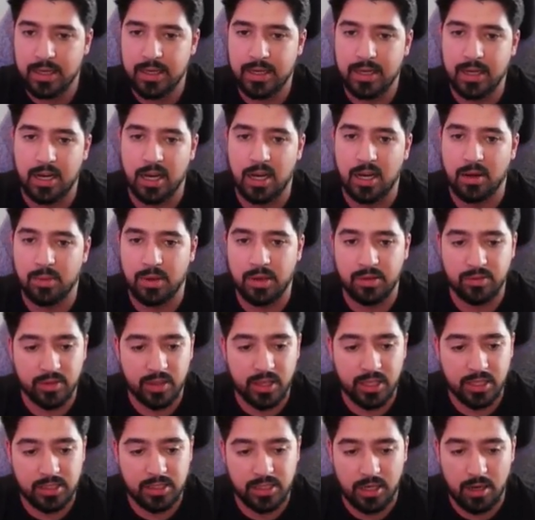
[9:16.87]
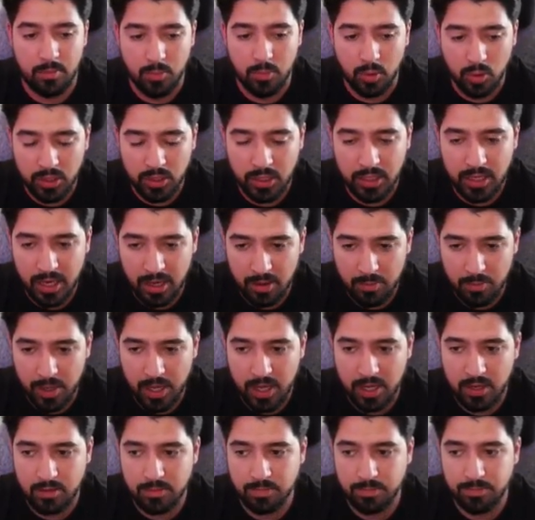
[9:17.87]
even things like a bully
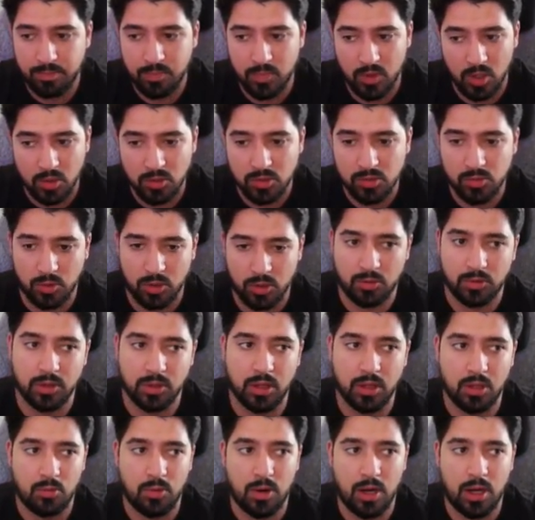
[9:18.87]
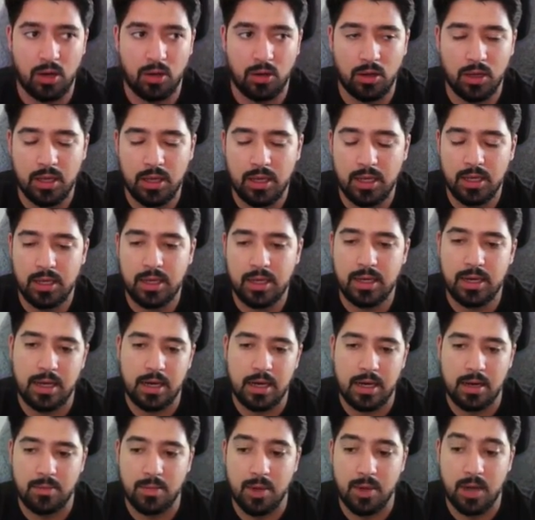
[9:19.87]
campaign. Those work really well.
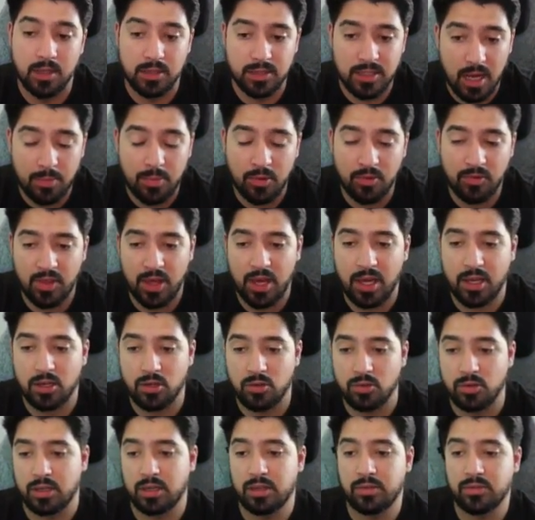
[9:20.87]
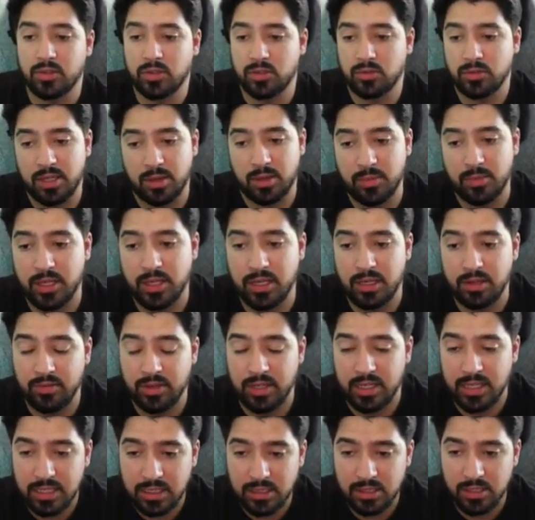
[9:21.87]
On top of that, you could even do something even
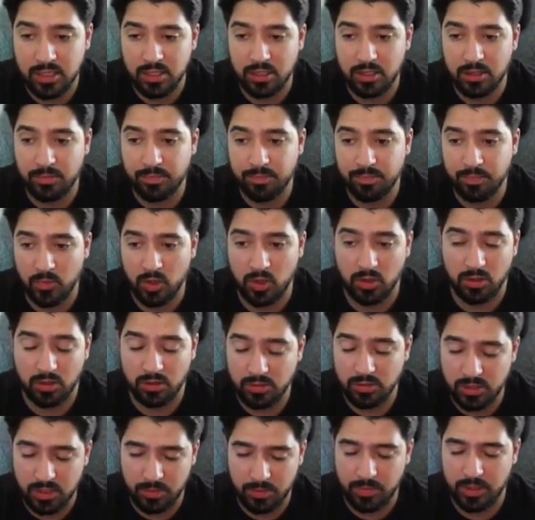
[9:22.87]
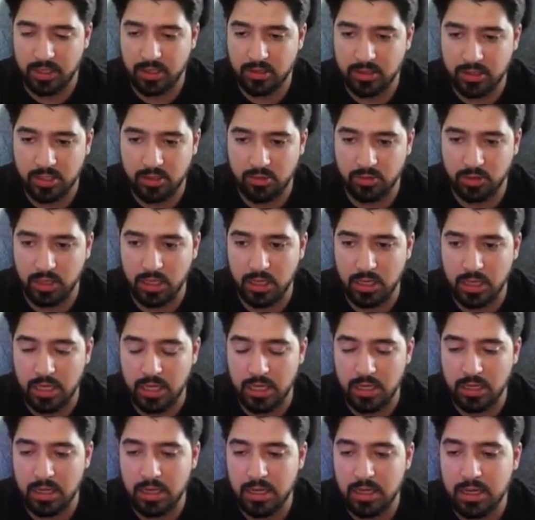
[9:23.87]
easier or something else that's really neat.
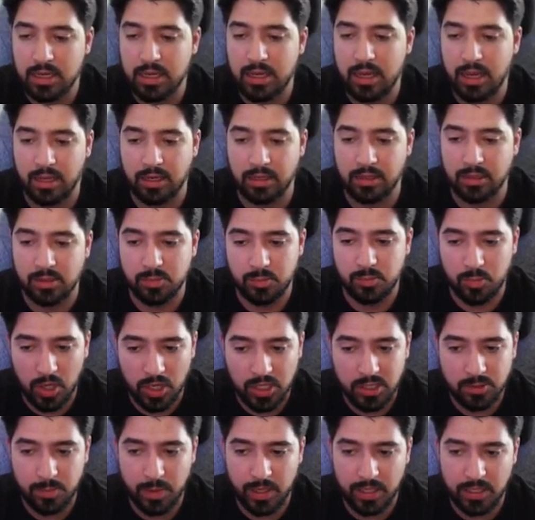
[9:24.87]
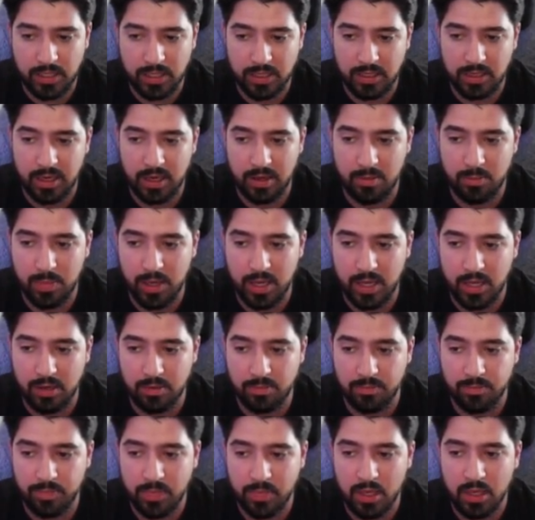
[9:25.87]
And in this prospecting campaign,
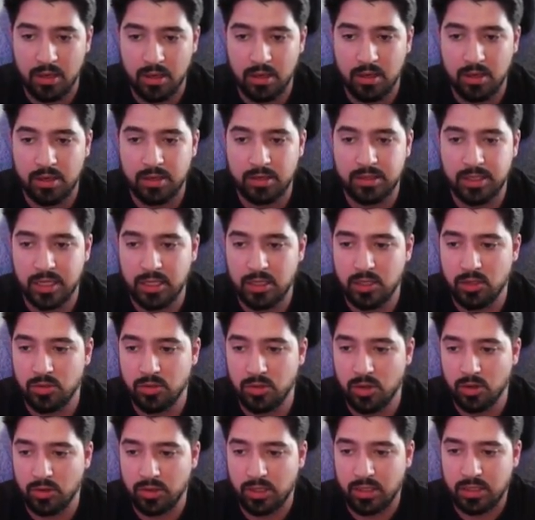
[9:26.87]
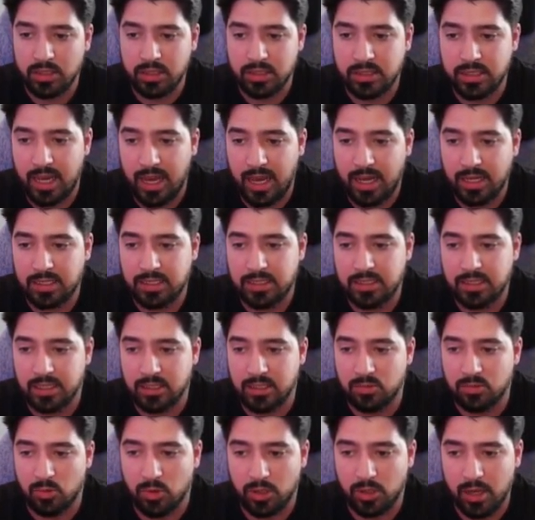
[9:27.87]
say you know that this ad set's
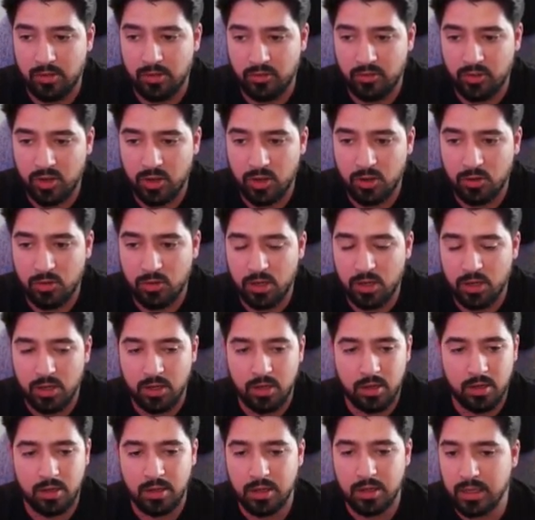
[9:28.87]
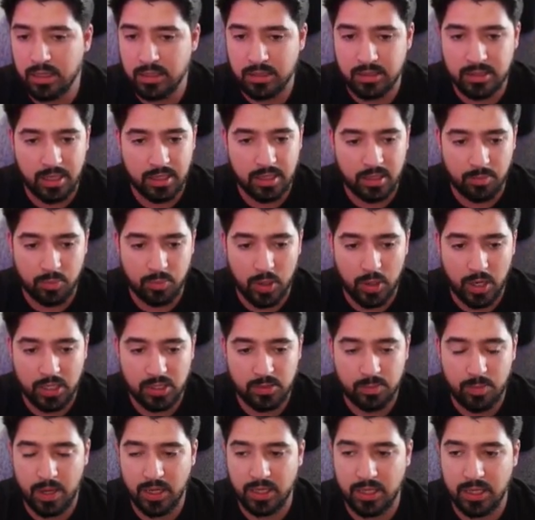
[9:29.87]
working for you. Inside the
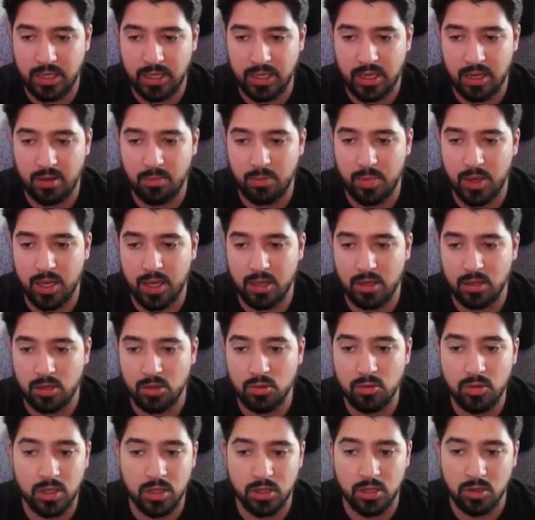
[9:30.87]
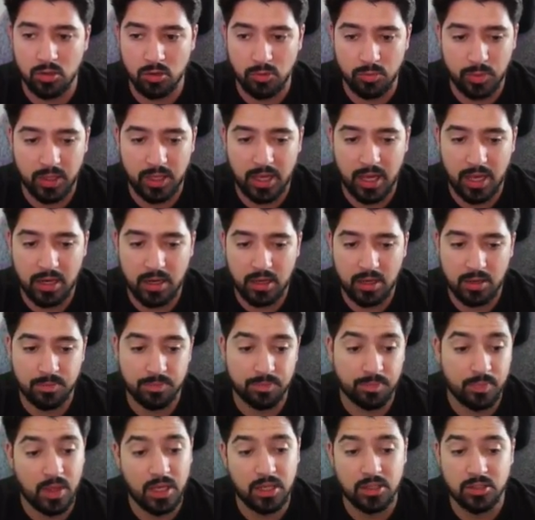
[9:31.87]
prospecting campaign, you can duplicate it
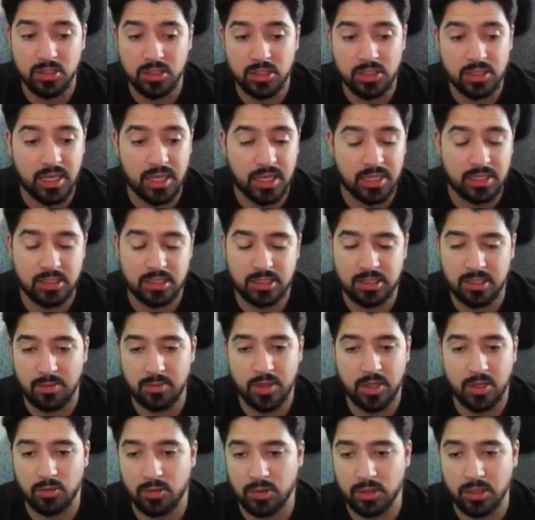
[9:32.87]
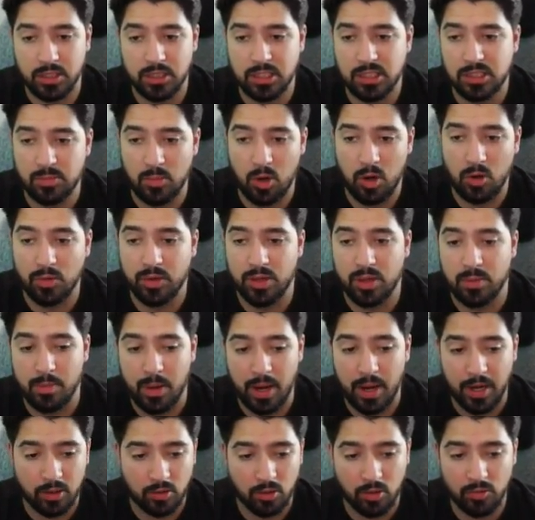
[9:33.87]
and just test something really small with a
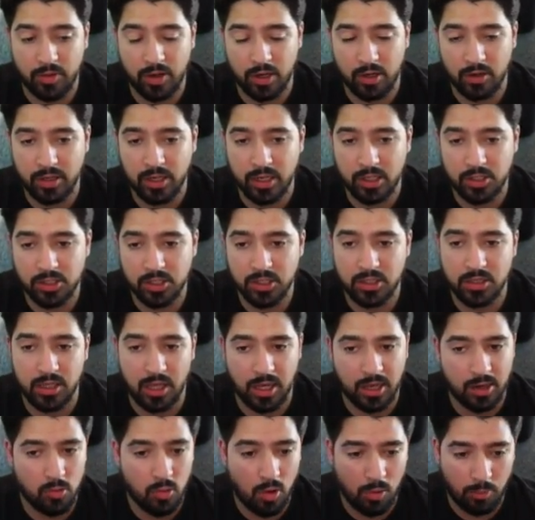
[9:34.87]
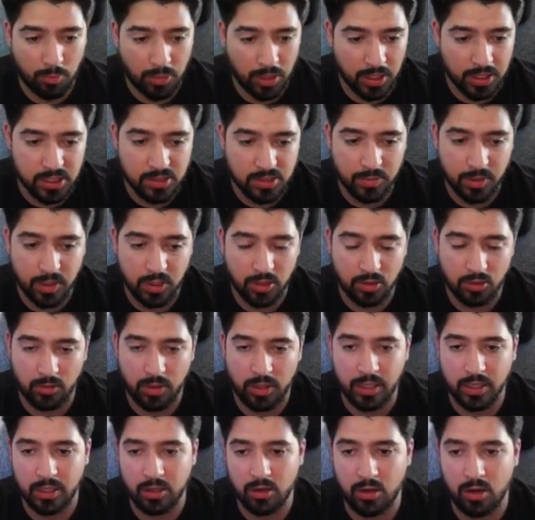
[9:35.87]
micro variation, like what placement you're running
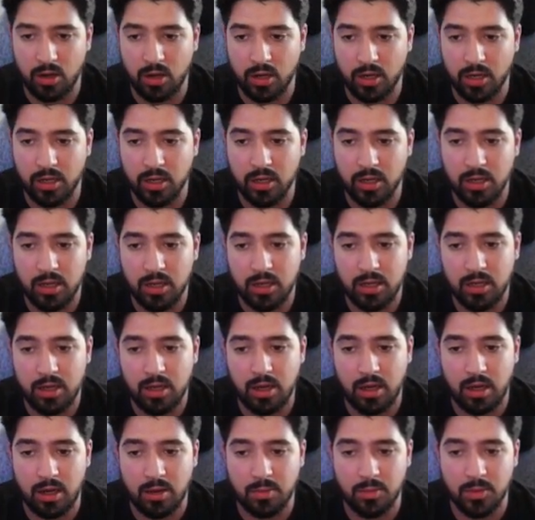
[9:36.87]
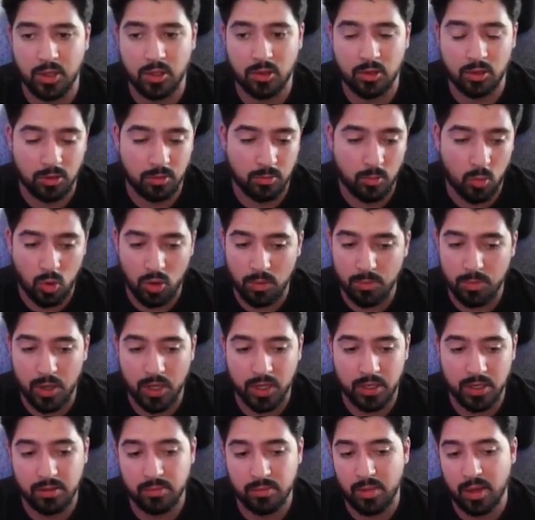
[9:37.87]
it on, the learn more
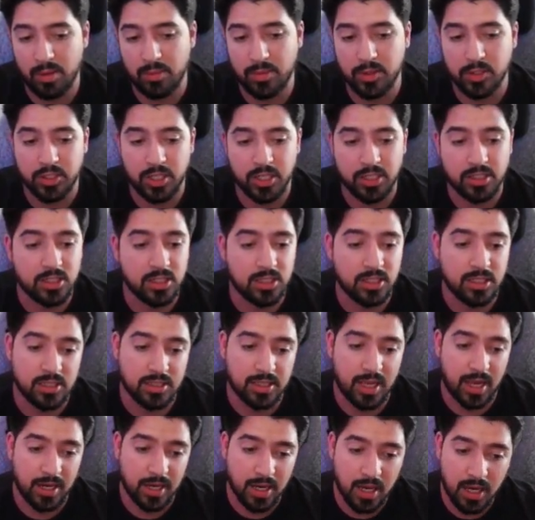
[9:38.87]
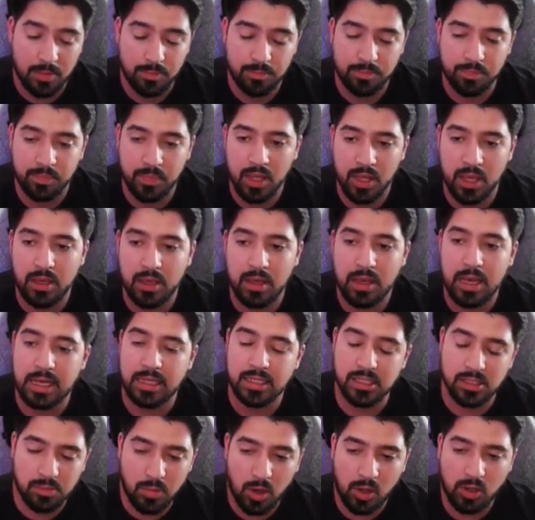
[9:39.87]
button, maybe change it to sign up, and
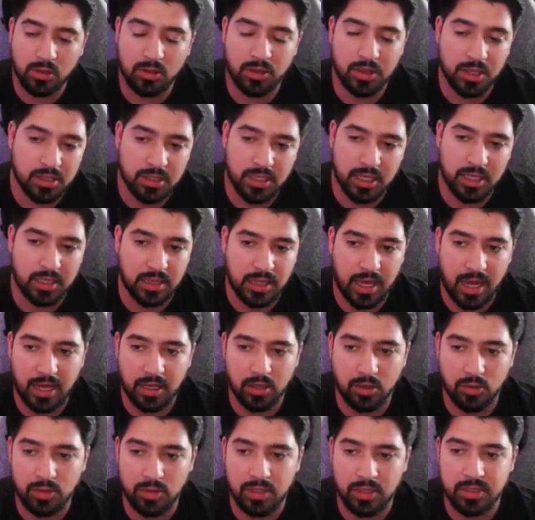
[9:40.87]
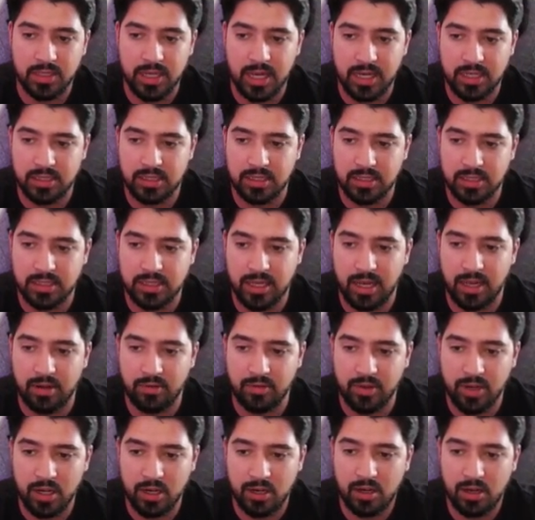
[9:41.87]
smaller things like that you can test inside of
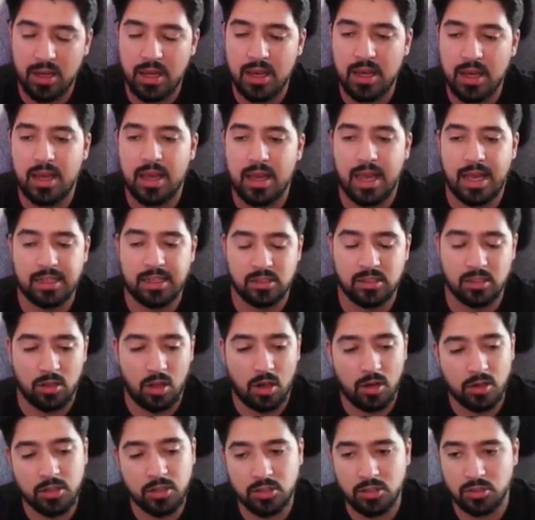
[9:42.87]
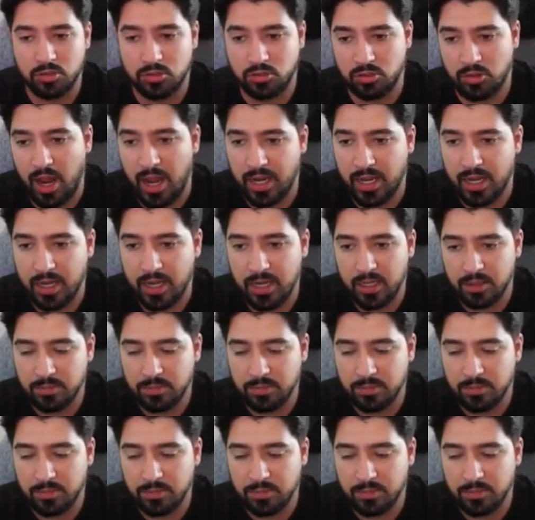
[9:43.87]
here, as long as you're tracking it